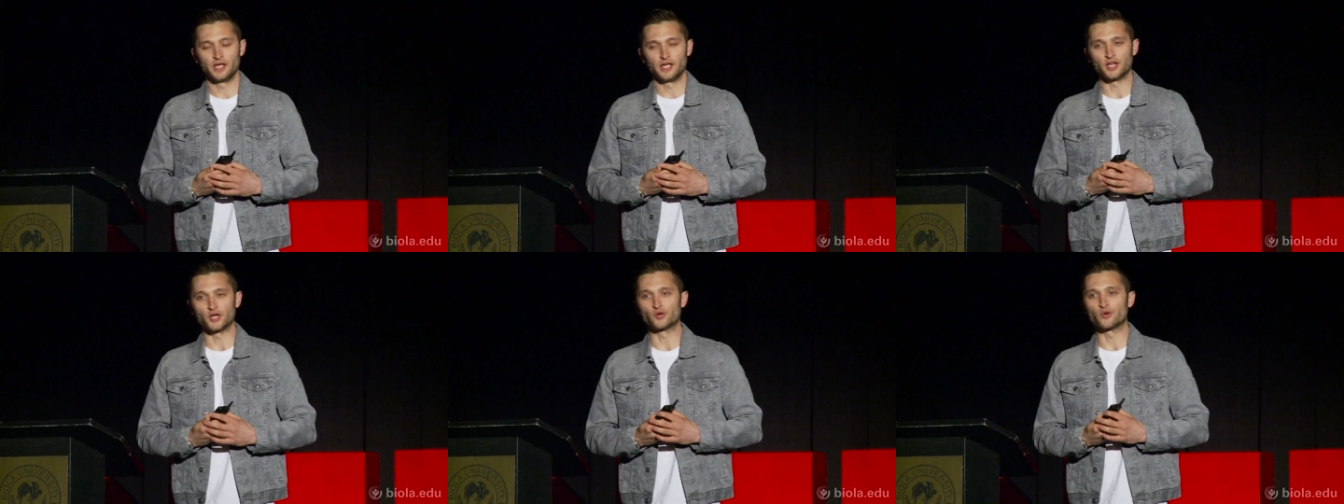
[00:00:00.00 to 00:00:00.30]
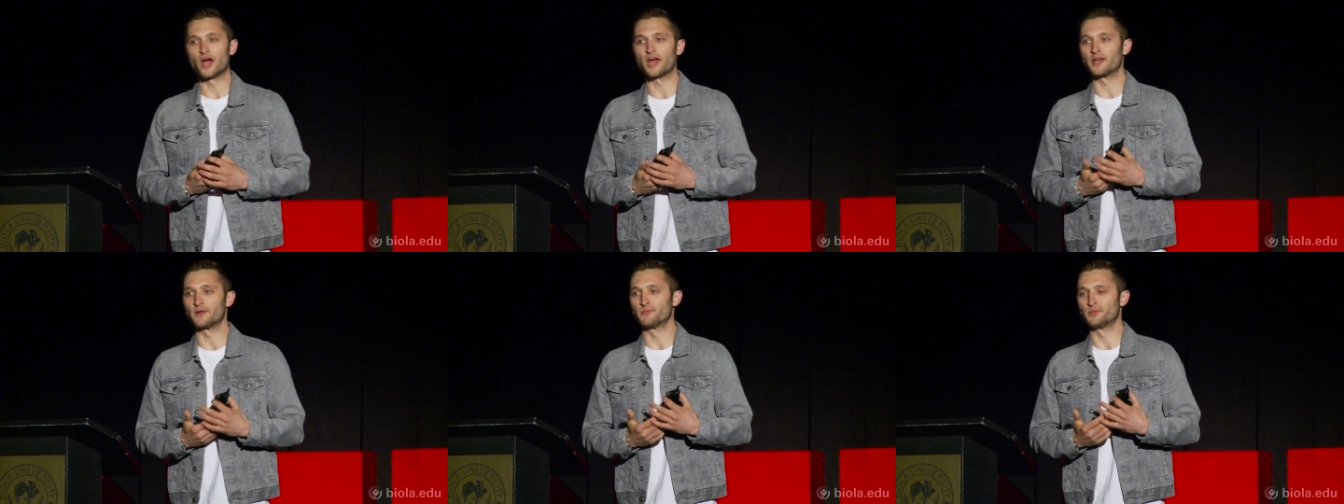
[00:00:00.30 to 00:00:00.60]

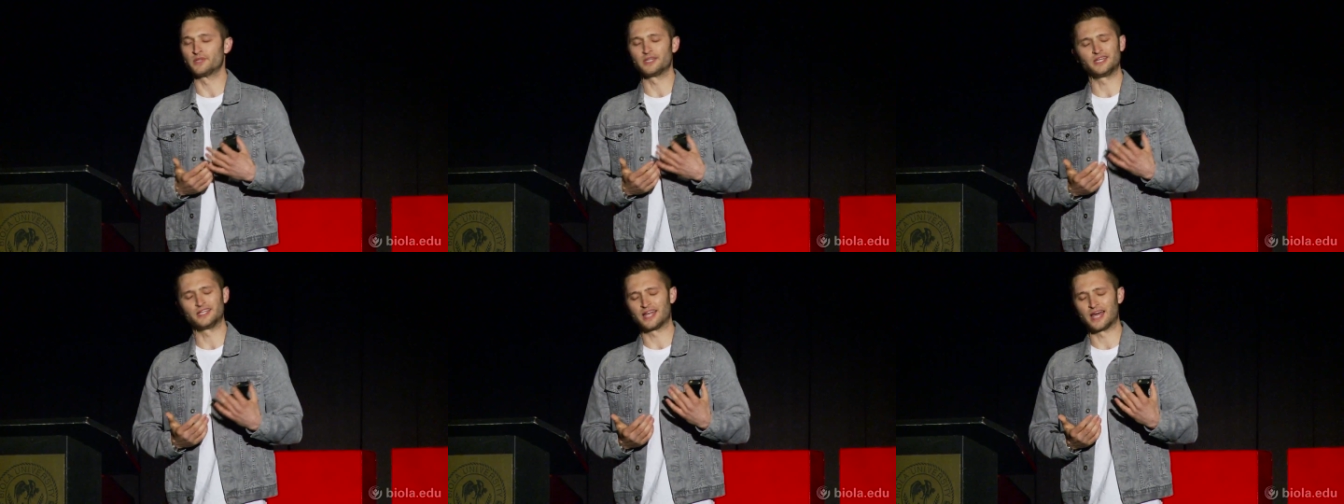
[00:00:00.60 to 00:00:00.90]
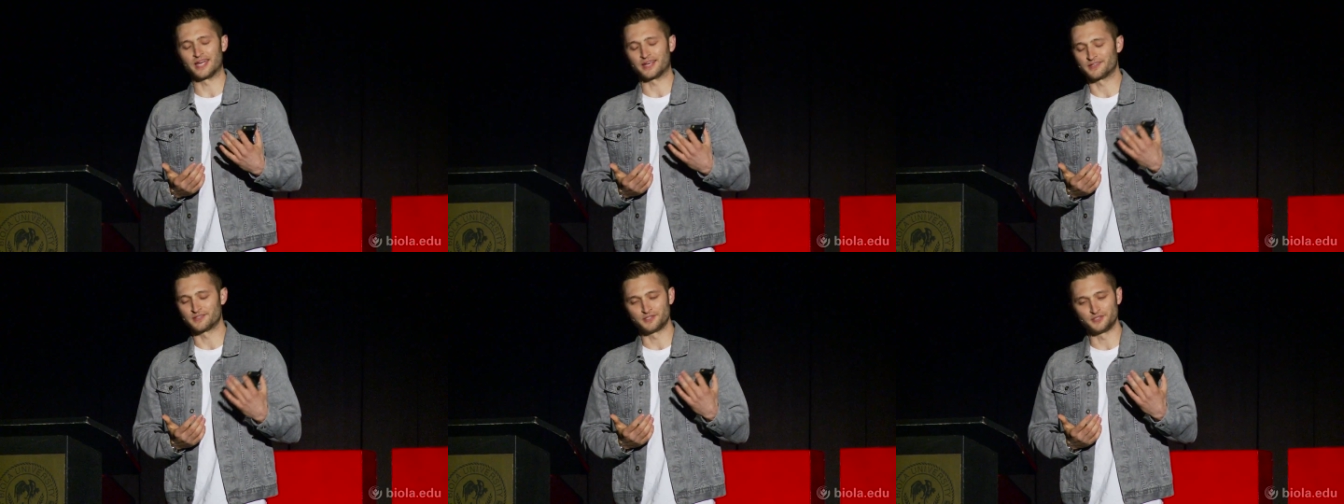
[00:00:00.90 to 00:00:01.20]
incredibly
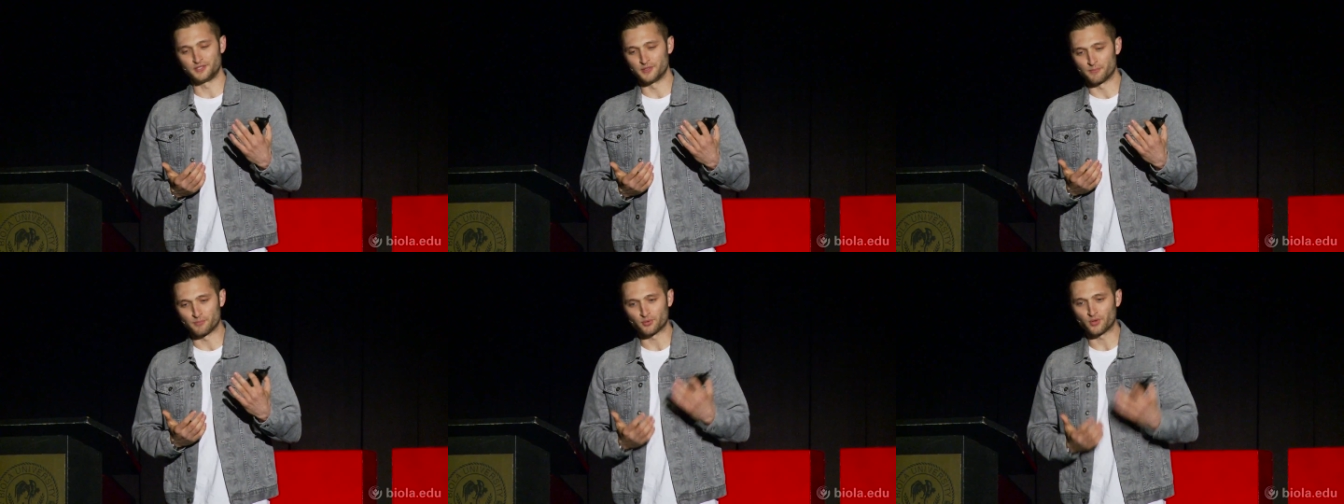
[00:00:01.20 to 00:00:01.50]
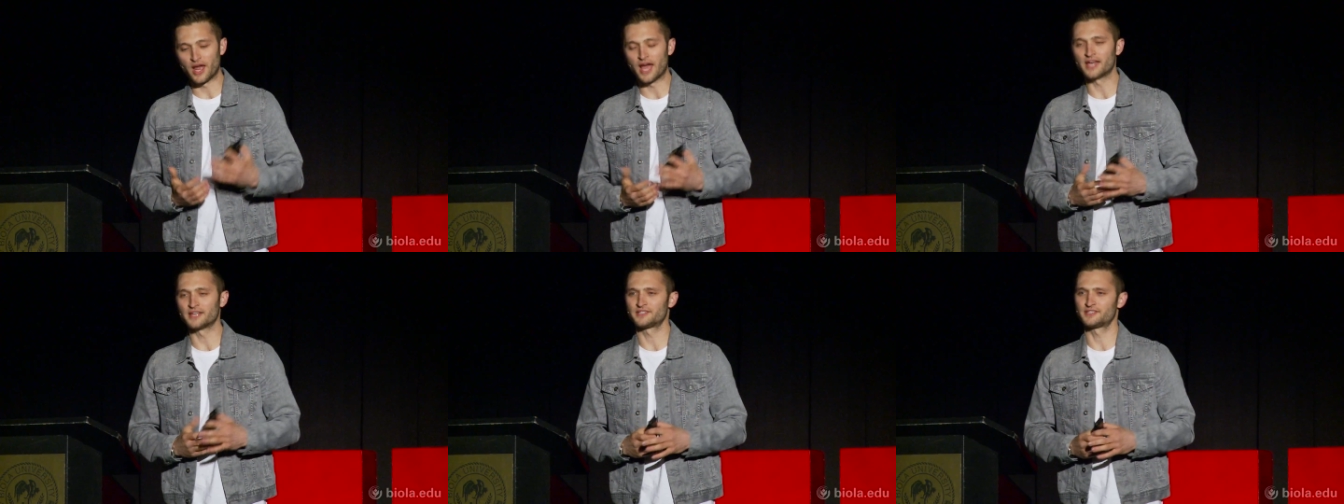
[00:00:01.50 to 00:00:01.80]
like
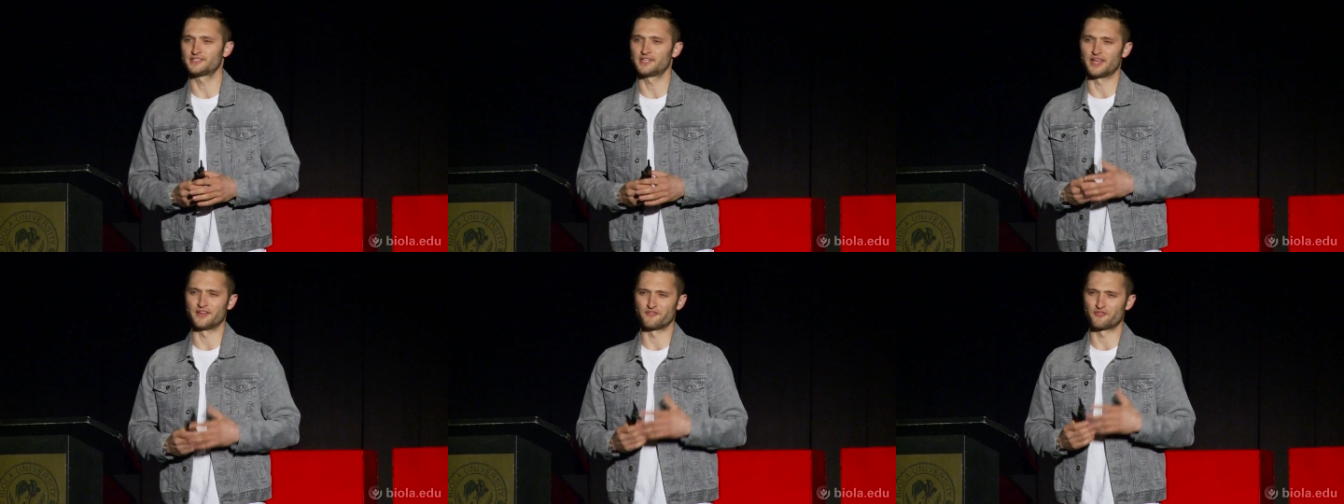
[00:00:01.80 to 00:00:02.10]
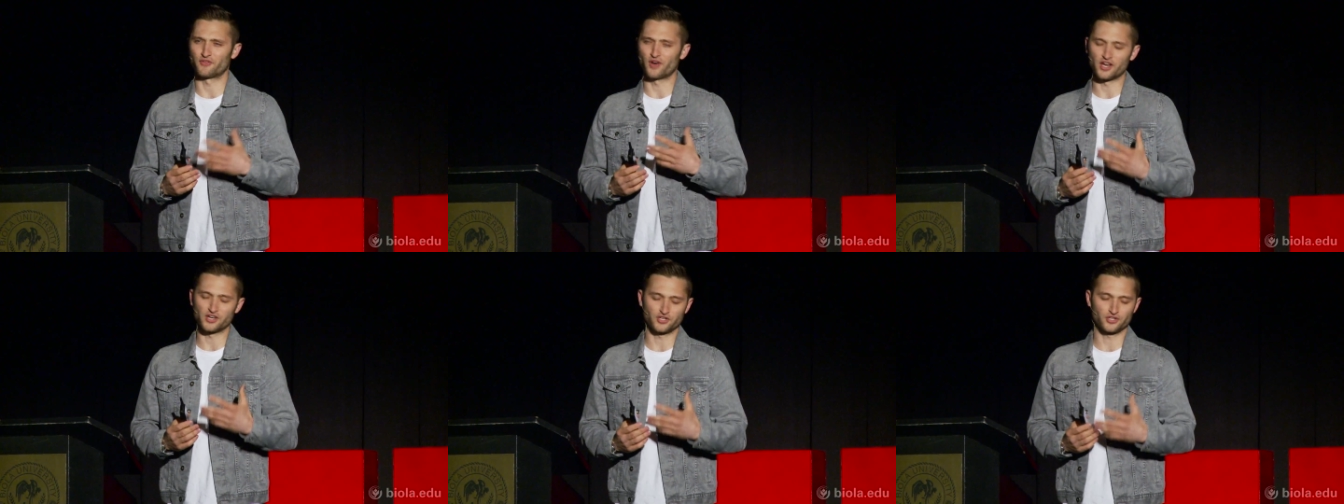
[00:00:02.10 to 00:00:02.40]
depressed and
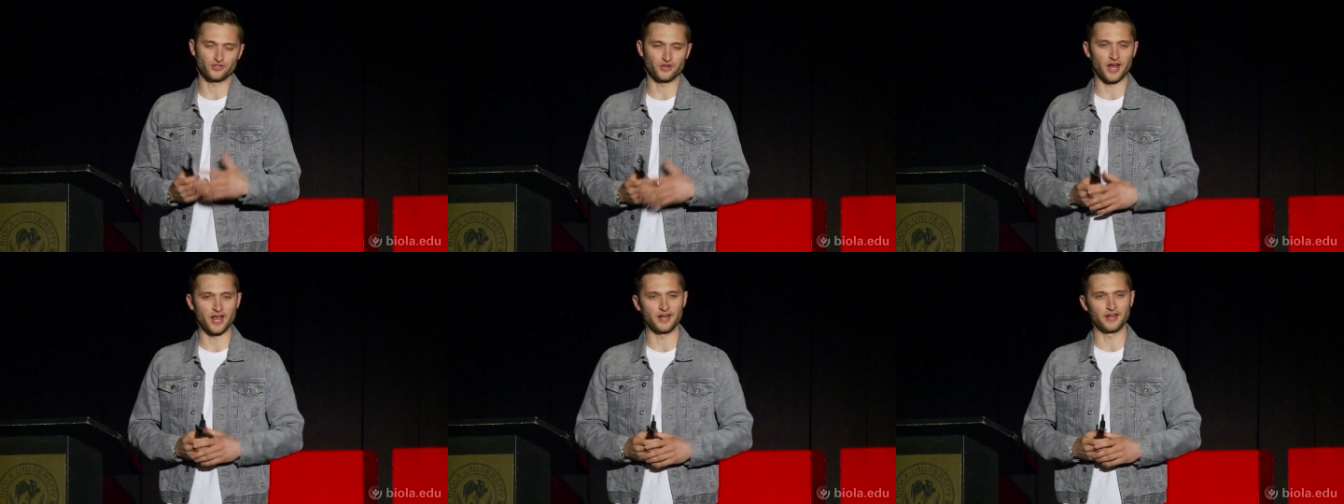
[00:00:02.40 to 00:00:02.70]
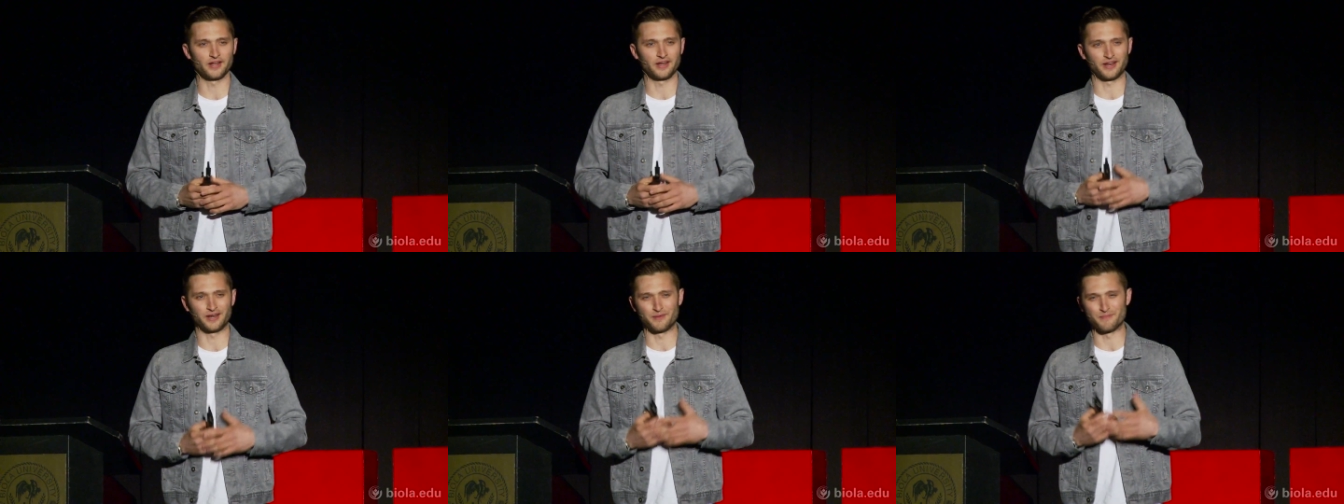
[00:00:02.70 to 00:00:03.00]

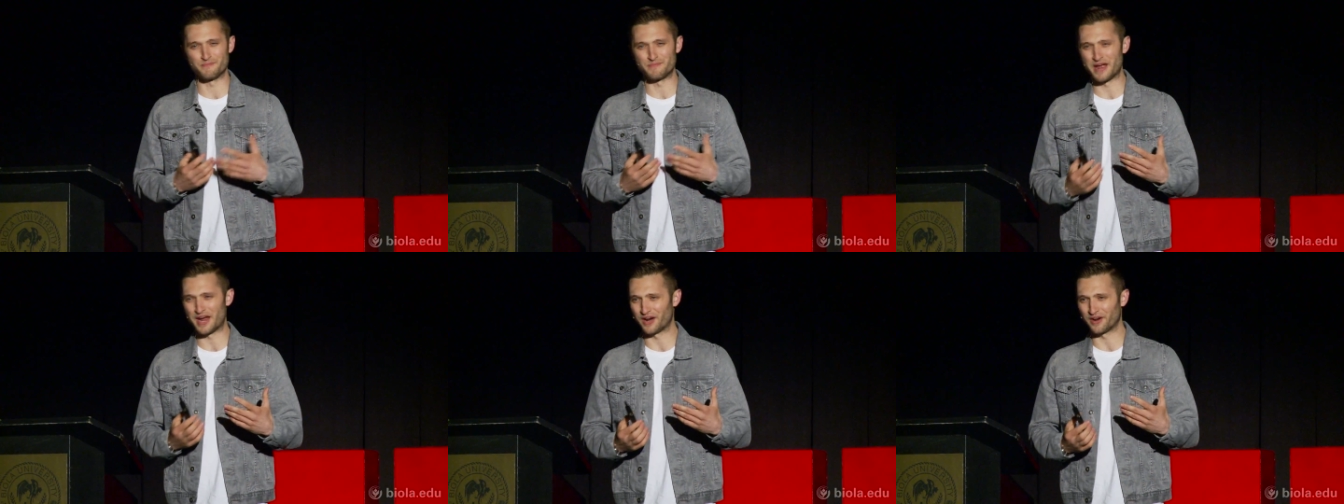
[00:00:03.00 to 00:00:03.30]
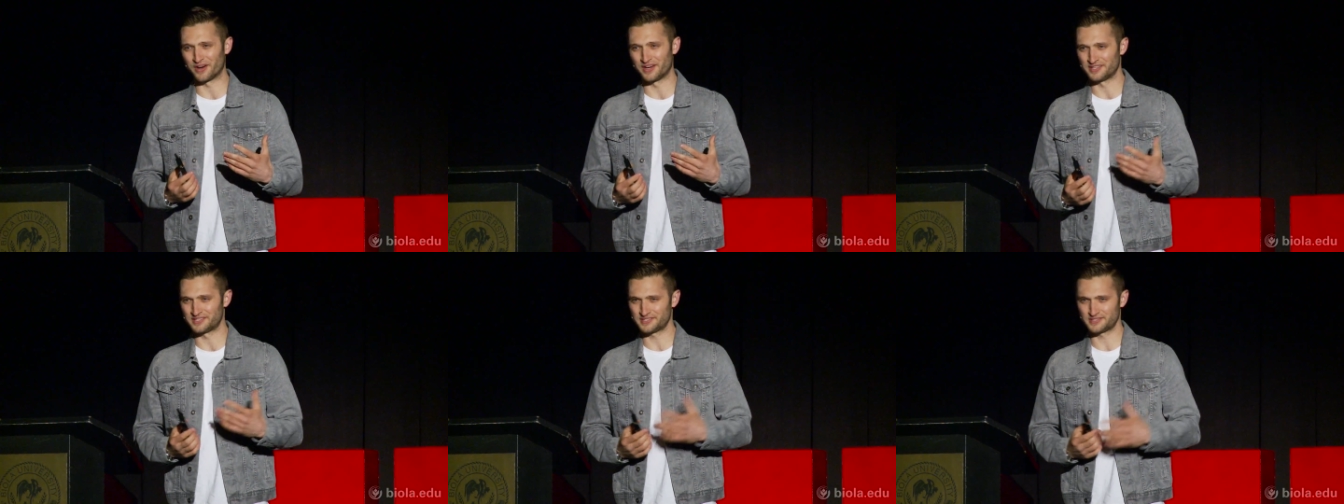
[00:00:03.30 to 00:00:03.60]
frustrated and
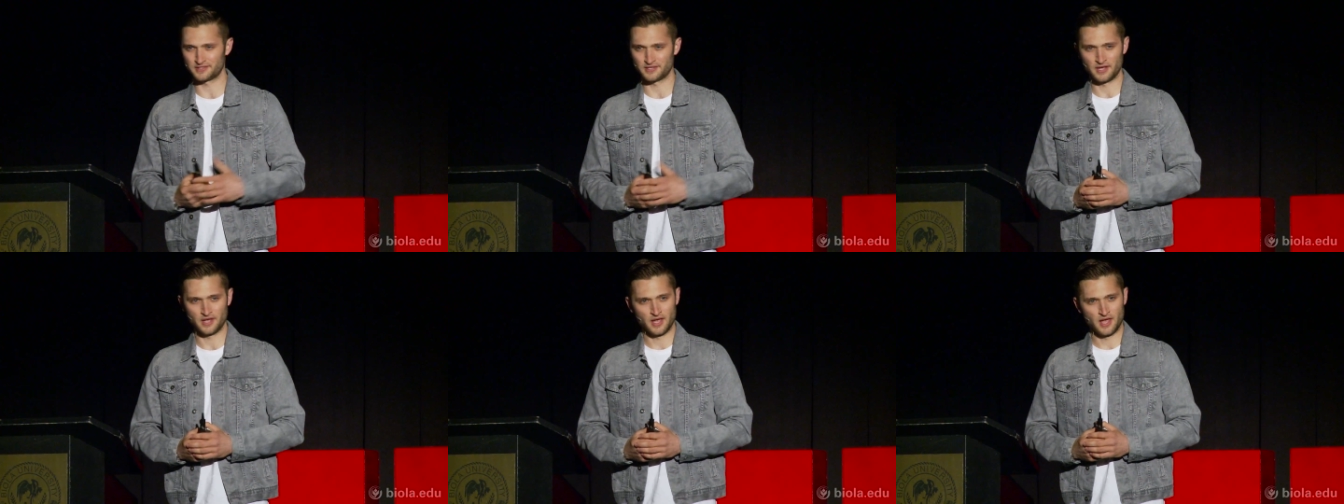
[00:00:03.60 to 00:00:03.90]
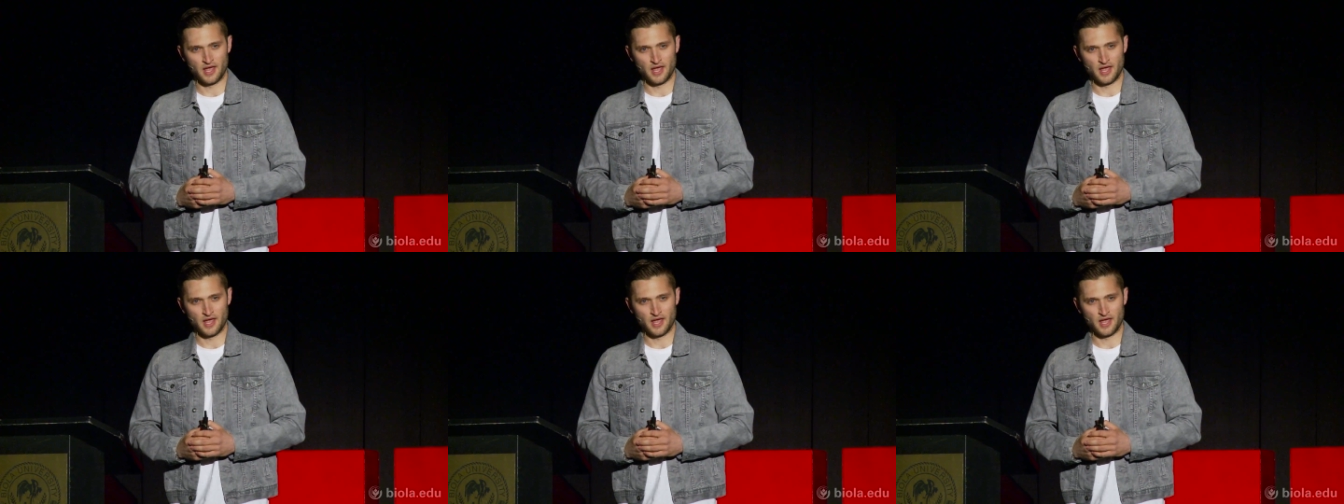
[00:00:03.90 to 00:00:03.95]
embarrassed